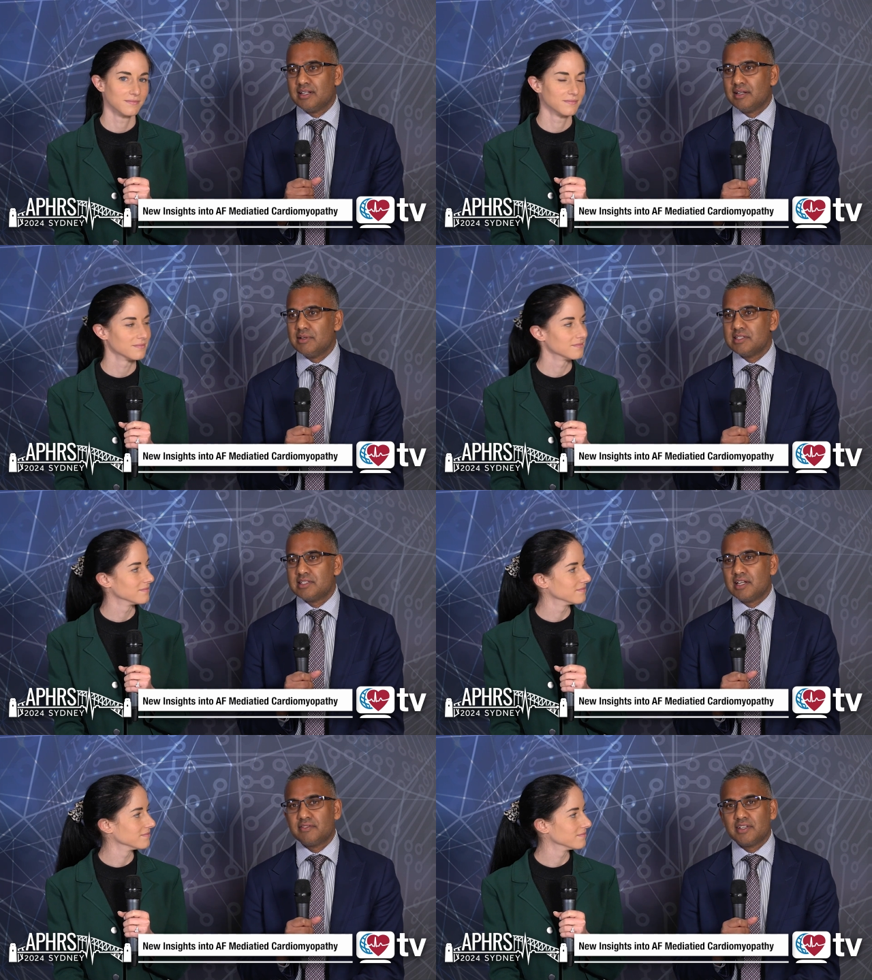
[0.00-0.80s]
Speaker 1: I'm a
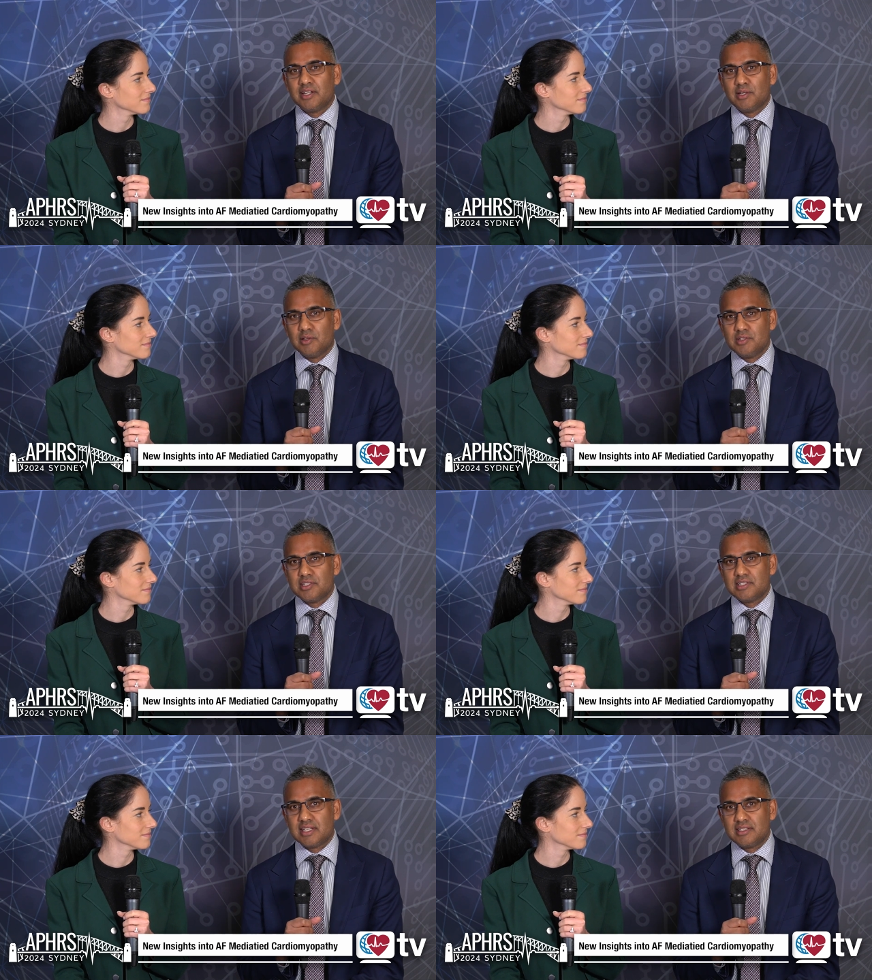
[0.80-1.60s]
staff
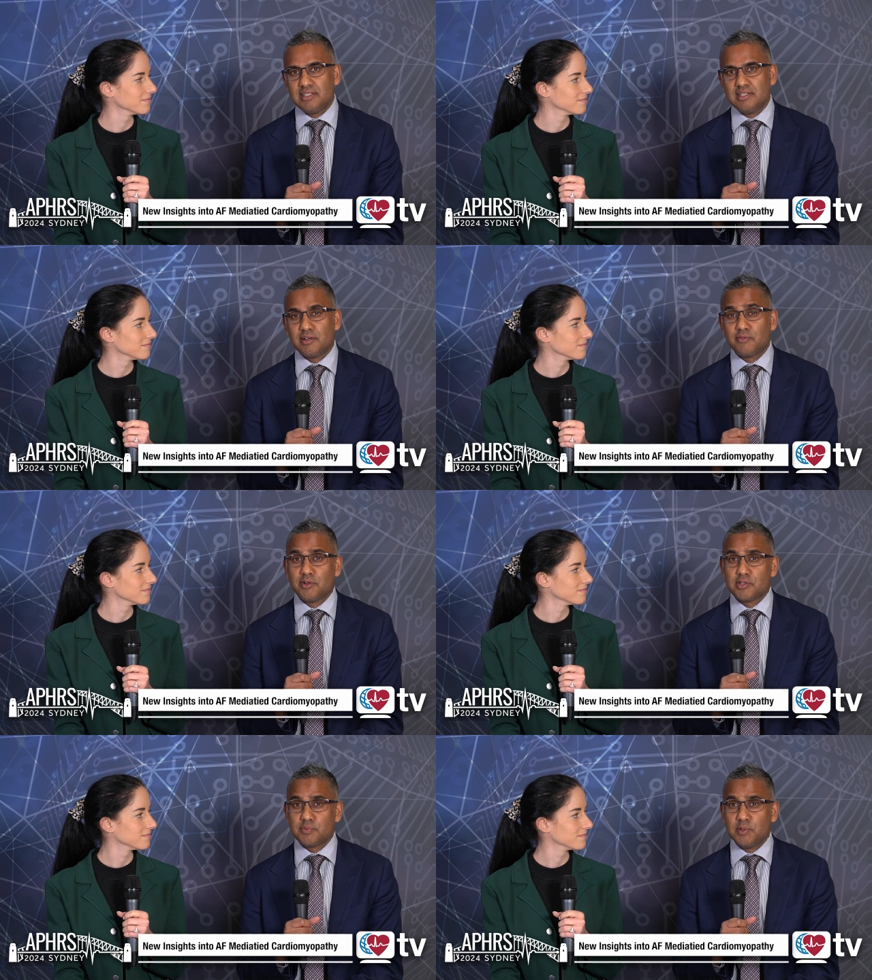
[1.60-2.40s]
cardiologist at the
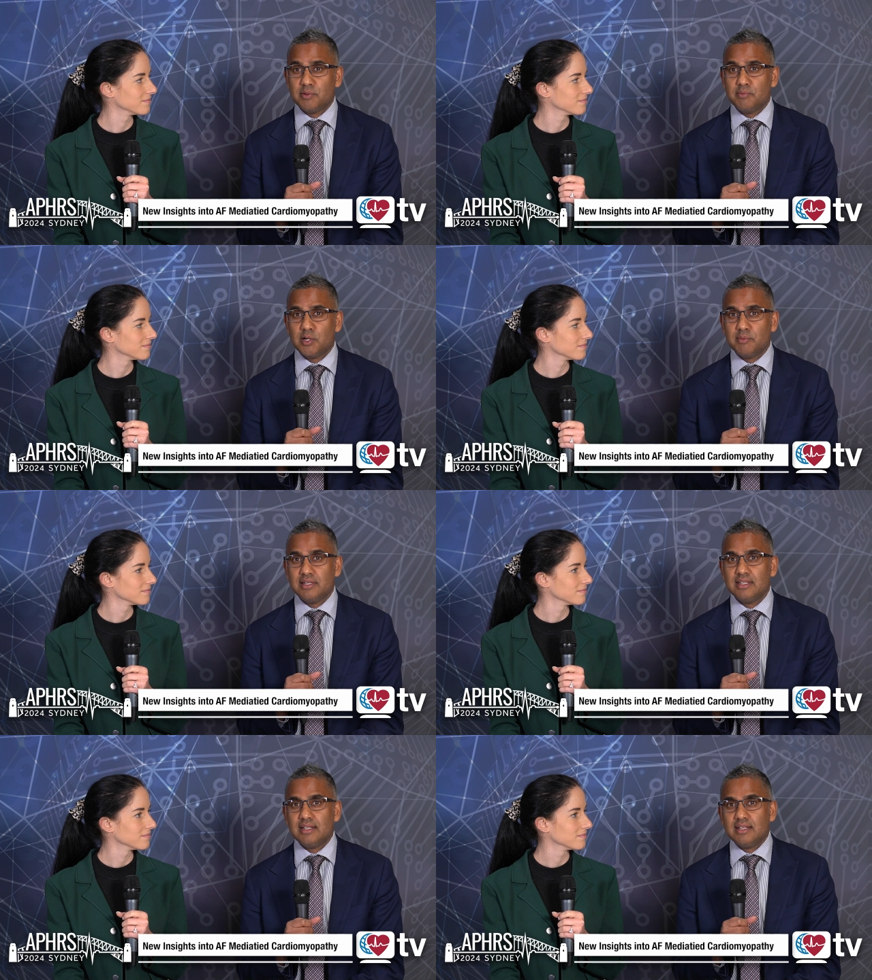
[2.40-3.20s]
Alfred Hospital in
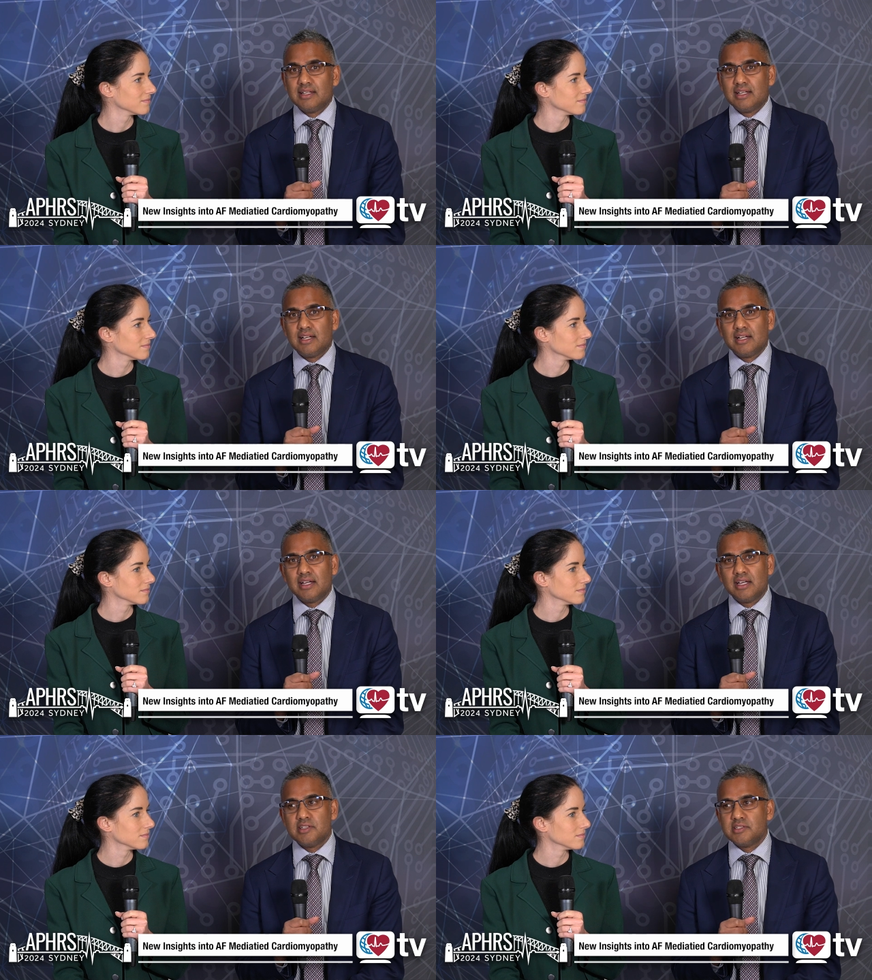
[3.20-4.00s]
Melbourne uh,
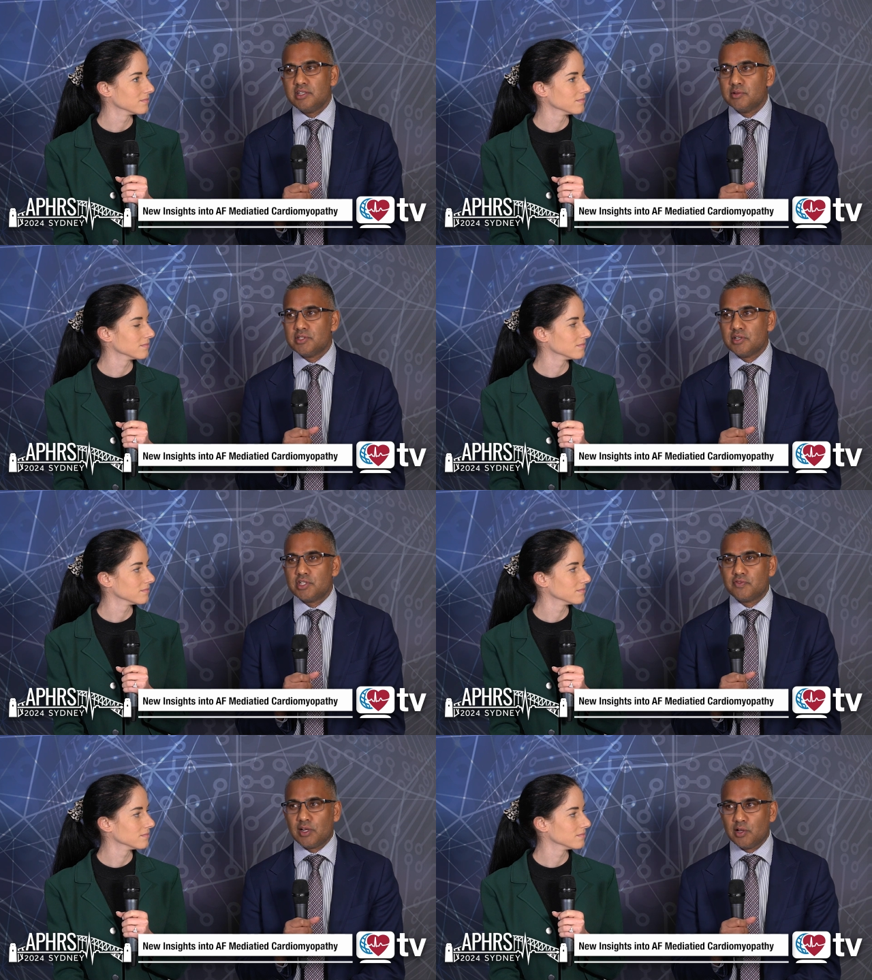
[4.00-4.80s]
and a senior
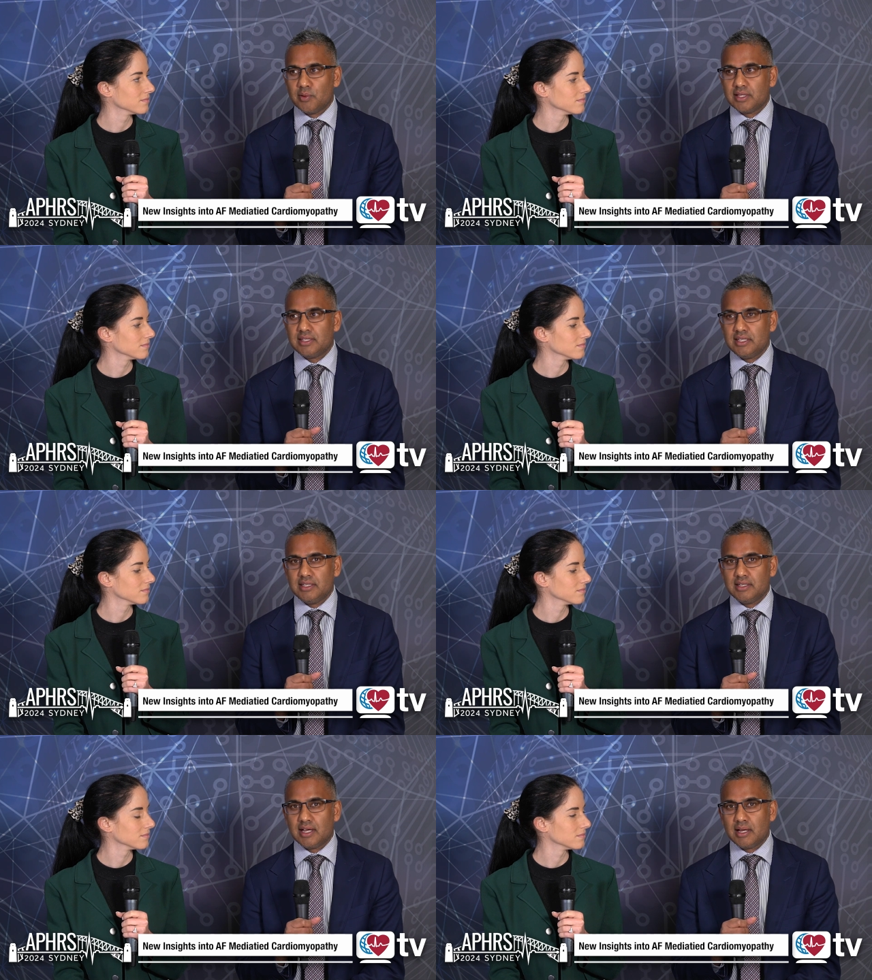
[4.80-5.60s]
research fellow at
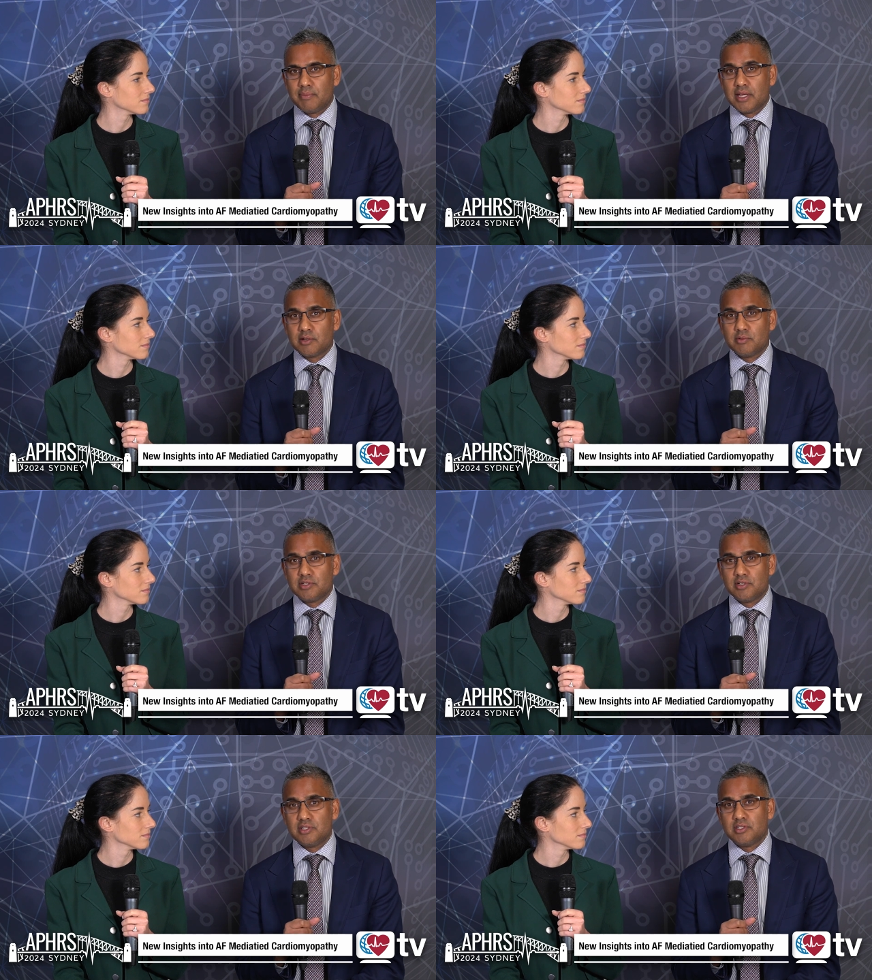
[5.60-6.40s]
the uh, Baker
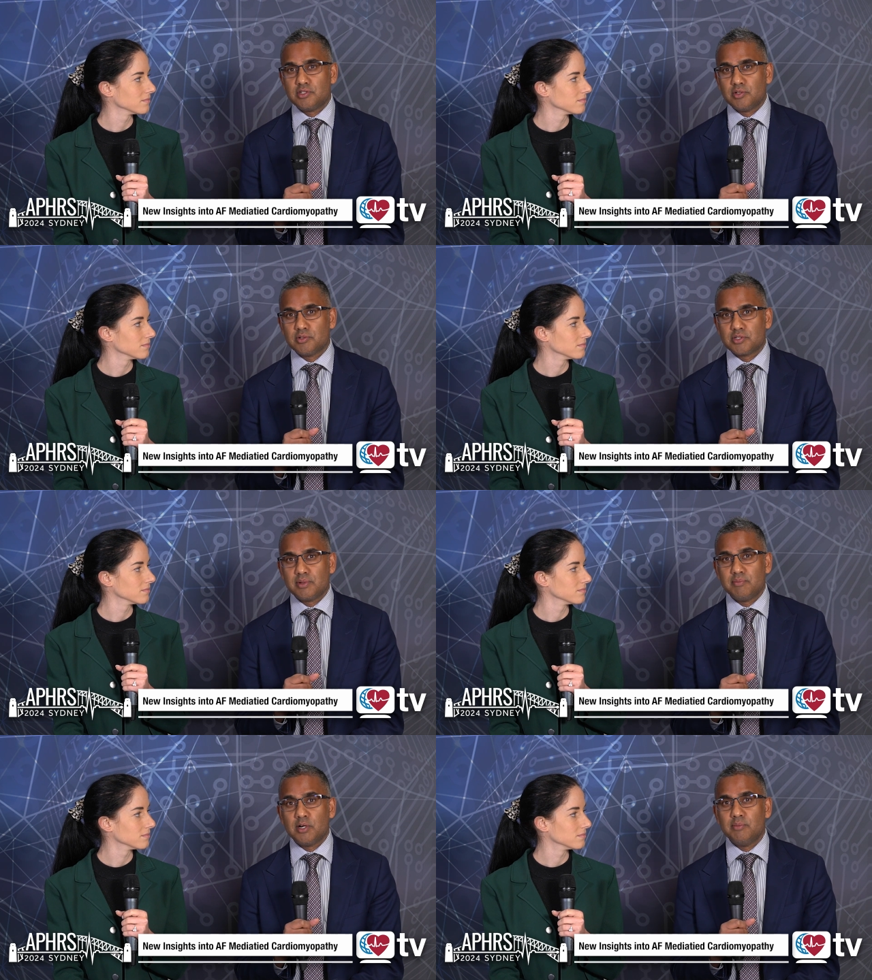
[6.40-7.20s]
Research Institute,
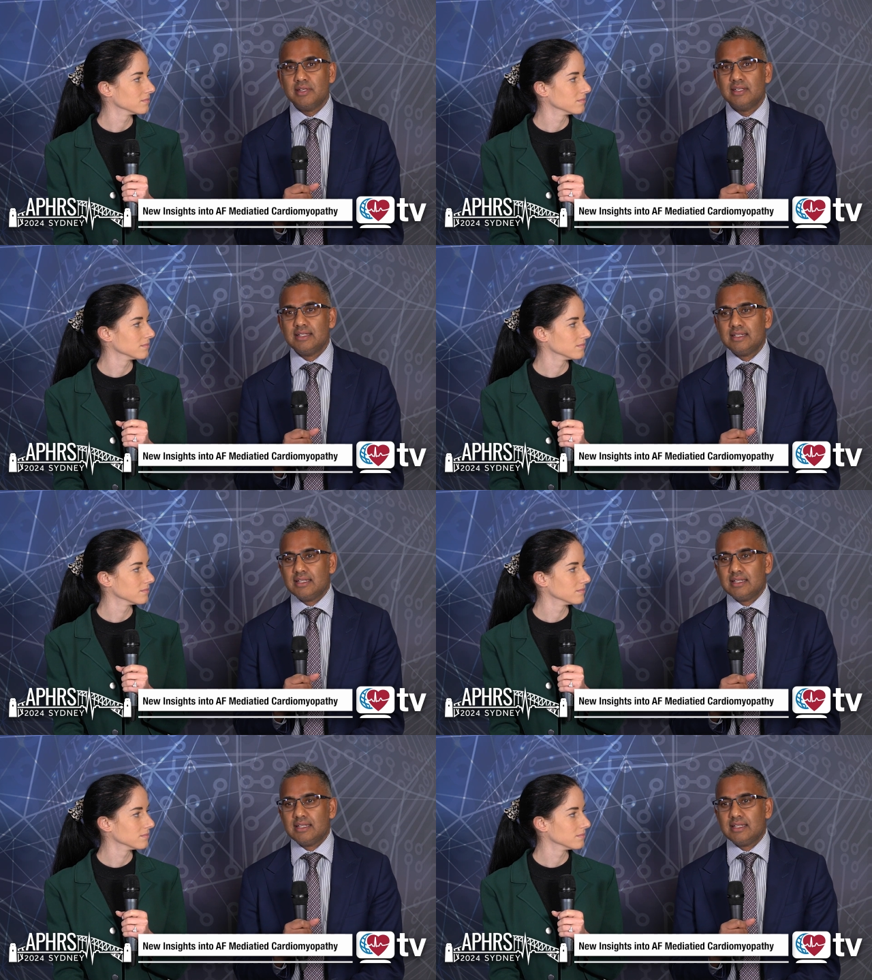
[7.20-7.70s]
also in Melbourne.